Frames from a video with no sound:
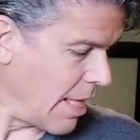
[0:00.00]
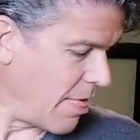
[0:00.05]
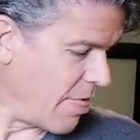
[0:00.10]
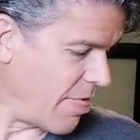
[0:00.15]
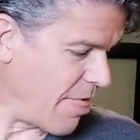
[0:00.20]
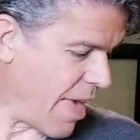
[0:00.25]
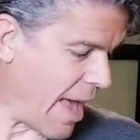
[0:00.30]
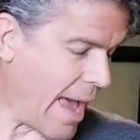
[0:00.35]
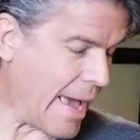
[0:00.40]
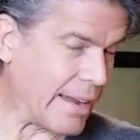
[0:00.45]

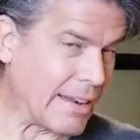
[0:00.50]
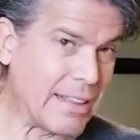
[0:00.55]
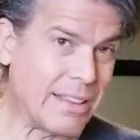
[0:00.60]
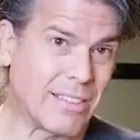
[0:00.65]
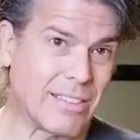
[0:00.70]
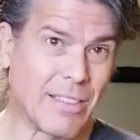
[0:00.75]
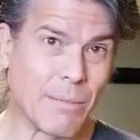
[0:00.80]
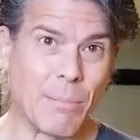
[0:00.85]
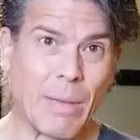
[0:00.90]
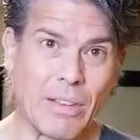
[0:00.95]
That
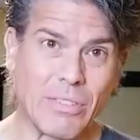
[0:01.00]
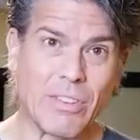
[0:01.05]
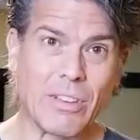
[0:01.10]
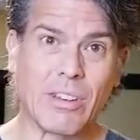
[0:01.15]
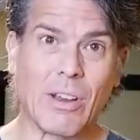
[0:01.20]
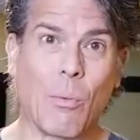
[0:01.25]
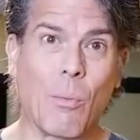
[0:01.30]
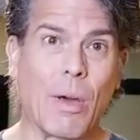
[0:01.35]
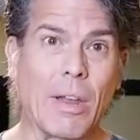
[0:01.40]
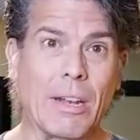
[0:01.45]
is the message
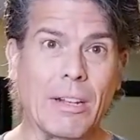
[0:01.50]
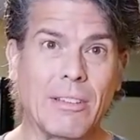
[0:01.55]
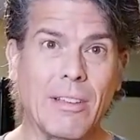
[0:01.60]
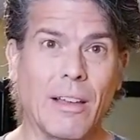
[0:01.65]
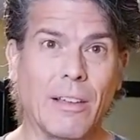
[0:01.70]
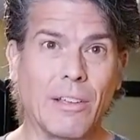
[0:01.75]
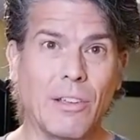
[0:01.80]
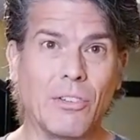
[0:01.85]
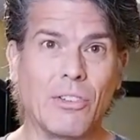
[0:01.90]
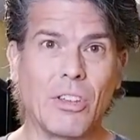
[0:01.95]
I want to
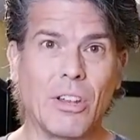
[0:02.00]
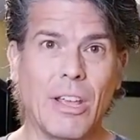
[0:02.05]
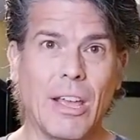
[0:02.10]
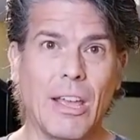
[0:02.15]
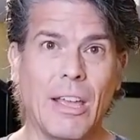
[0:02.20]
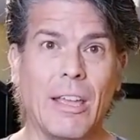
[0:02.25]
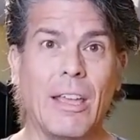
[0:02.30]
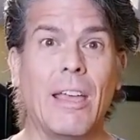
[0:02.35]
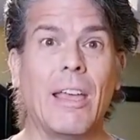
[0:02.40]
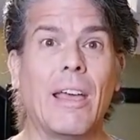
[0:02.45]
tell you
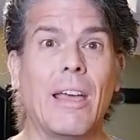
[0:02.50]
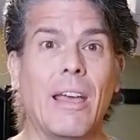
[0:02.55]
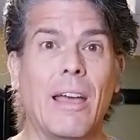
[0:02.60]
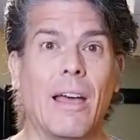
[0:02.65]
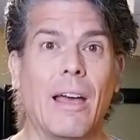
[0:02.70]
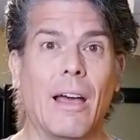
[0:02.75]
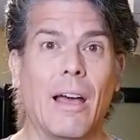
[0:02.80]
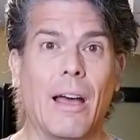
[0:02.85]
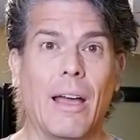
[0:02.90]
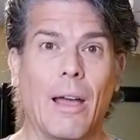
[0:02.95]
today.
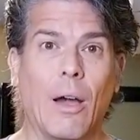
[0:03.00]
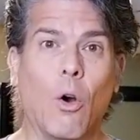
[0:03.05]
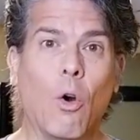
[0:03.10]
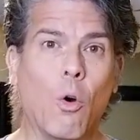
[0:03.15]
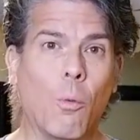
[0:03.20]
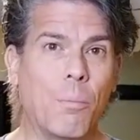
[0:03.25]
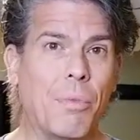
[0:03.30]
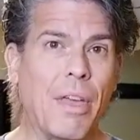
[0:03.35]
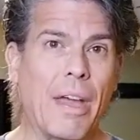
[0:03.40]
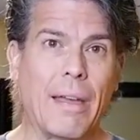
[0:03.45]
I
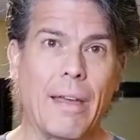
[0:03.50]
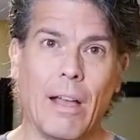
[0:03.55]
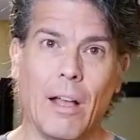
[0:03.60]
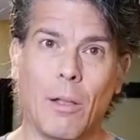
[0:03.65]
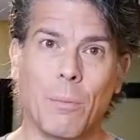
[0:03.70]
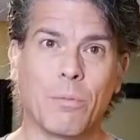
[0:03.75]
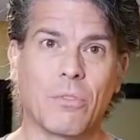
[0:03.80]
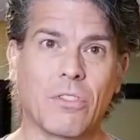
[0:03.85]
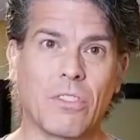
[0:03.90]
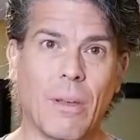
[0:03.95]
hope that
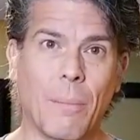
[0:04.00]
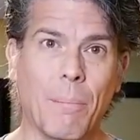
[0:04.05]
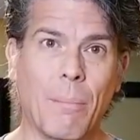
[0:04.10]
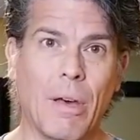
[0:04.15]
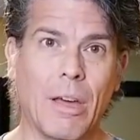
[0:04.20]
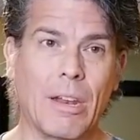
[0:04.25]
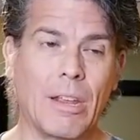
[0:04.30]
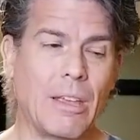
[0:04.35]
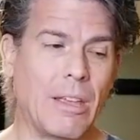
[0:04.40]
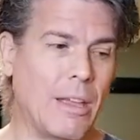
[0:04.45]
helps
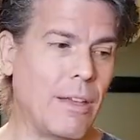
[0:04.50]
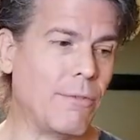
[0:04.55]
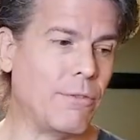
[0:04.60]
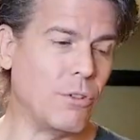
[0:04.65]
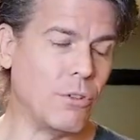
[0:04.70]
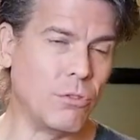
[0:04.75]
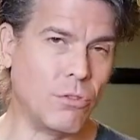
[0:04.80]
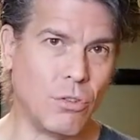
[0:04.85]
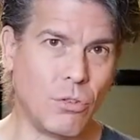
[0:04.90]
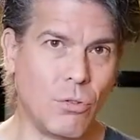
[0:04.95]
somebody. If
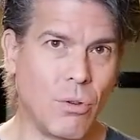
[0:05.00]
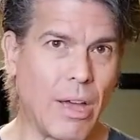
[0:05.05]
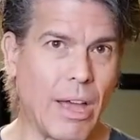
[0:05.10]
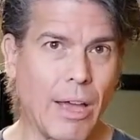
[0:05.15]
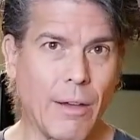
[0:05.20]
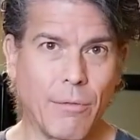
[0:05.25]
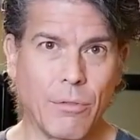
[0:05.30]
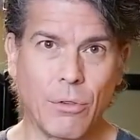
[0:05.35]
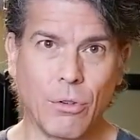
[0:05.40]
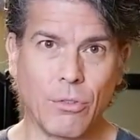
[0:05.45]
you do
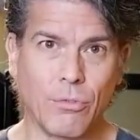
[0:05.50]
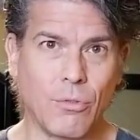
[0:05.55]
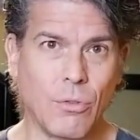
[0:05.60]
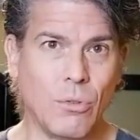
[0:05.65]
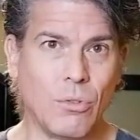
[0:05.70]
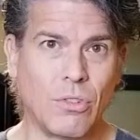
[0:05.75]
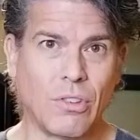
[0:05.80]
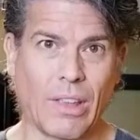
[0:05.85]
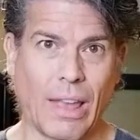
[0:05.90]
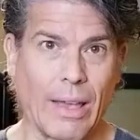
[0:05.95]
have those
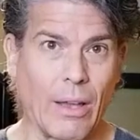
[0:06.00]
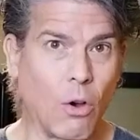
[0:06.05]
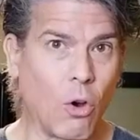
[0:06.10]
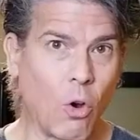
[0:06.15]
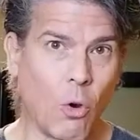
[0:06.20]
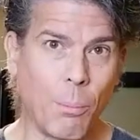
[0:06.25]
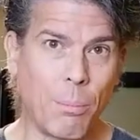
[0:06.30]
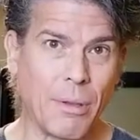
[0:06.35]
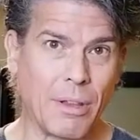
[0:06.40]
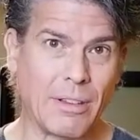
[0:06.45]
fuses, I
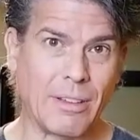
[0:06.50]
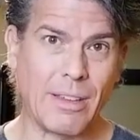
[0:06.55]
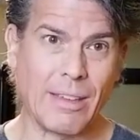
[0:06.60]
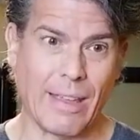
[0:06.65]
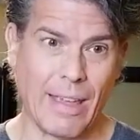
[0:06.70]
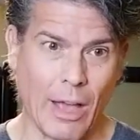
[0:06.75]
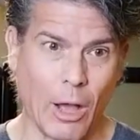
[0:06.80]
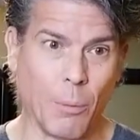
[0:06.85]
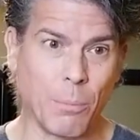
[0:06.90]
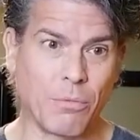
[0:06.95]
hope it
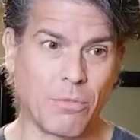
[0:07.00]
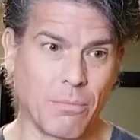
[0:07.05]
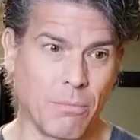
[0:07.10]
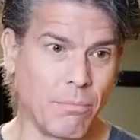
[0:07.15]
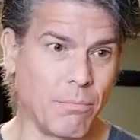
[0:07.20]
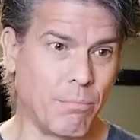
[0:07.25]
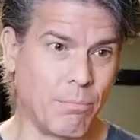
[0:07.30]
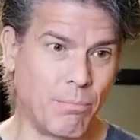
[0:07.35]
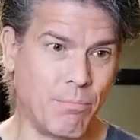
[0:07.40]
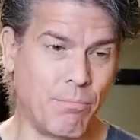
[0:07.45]
helps
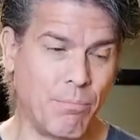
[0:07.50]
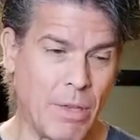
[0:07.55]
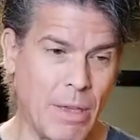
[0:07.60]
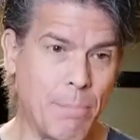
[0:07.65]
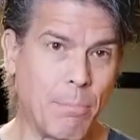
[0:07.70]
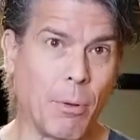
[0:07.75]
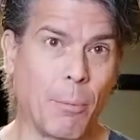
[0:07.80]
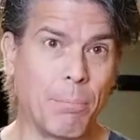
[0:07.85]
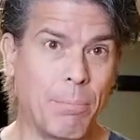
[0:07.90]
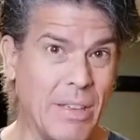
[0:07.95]

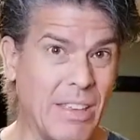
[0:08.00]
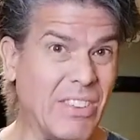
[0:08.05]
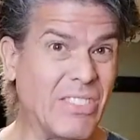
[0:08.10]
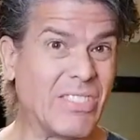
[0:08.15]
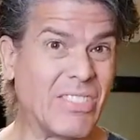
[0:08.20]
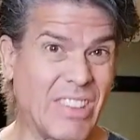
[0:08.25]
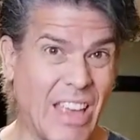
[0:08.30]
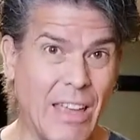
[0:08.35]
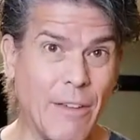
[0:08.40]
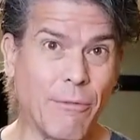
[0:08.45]
people be
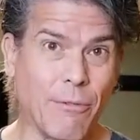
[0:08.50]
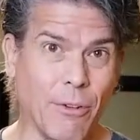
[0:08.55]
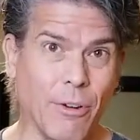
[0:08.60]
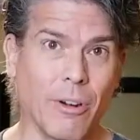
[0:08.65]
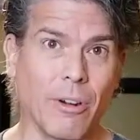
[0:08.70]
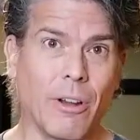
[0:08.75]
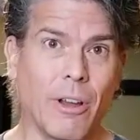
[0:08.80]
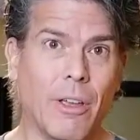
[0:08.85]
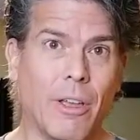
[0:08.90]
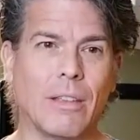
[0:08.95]

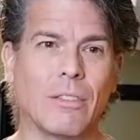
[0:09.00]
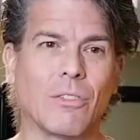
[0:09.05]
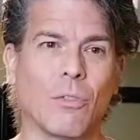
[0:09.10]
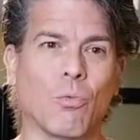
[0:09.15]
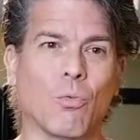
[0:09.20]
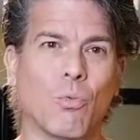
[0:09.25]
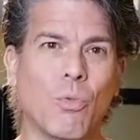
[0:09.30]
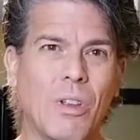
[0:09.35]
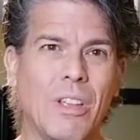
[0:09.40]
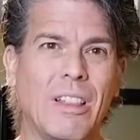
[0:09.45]
safer. It's a
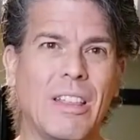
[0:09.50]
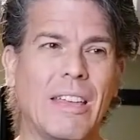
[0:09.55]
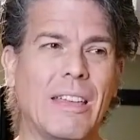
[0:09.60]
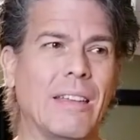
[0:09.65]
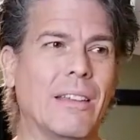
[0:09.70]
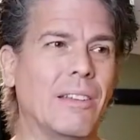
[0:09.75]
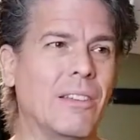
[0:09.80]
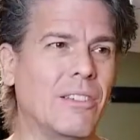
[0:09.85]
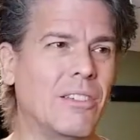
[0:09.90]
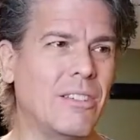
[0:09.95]
really
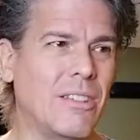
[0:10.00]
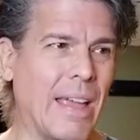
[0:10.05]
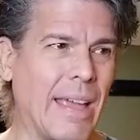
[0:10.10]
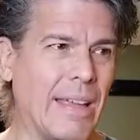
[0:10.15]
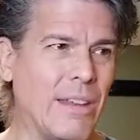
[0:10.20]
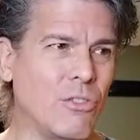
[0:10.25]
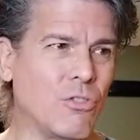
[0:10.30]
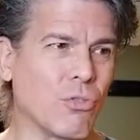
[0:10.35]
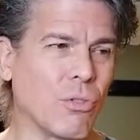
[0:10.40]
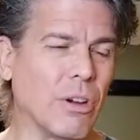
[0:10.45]

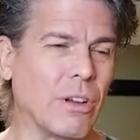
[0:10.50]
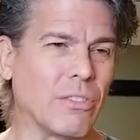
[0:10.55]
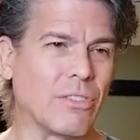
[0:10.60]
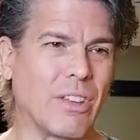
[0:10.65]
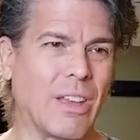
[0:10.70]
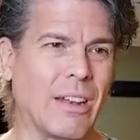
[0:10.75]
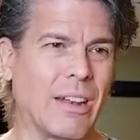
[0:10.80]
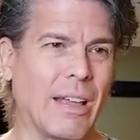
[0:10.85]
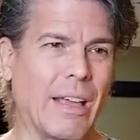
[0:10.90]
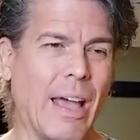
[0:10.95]
dangerous
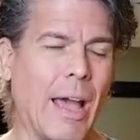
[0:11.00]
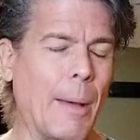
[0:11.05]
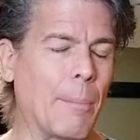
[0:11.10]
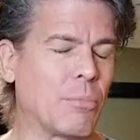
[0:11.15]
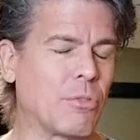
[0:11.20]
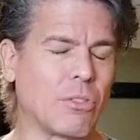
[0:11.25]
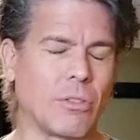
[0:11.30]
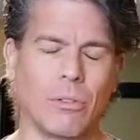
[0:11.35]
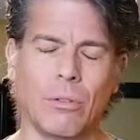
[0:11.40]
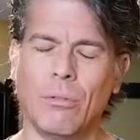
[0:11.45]
and
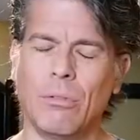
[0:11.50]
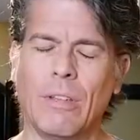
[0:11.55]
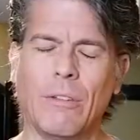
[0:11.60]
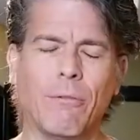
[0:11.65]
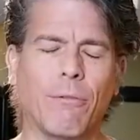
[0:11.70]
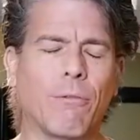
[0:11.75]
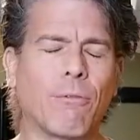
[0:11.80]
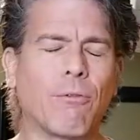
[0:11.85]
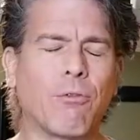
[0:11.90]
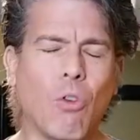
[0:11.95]
absolutely
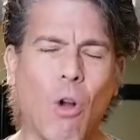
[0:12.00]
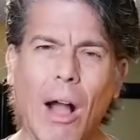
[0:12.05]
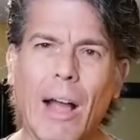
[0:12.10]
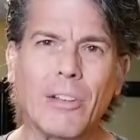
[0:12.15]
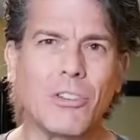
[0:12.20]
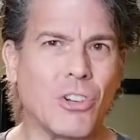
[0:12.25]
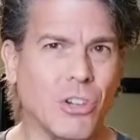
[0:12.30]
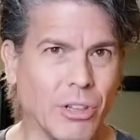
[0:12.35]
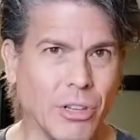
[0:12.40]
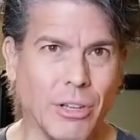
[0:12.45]

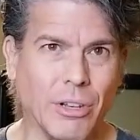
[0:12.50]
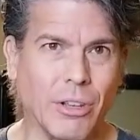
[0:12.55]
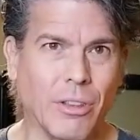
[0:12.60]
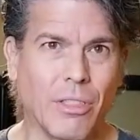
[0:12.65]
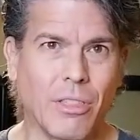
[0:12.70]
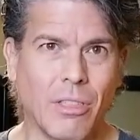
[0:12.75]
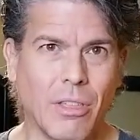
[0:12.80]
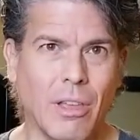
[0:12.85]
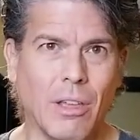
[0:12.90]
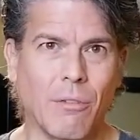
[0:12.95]
fraudulent
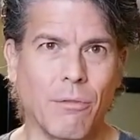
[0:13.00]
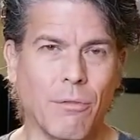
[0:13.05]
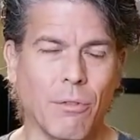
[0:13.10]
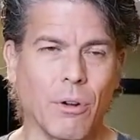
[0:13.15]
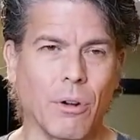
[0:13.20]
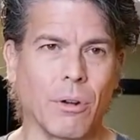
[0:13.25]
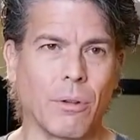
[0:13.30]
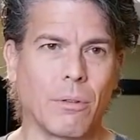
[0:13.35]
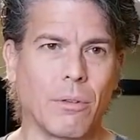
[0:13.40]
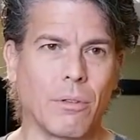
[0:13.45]
thing
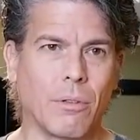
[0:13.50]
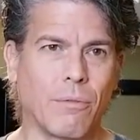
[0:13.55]
for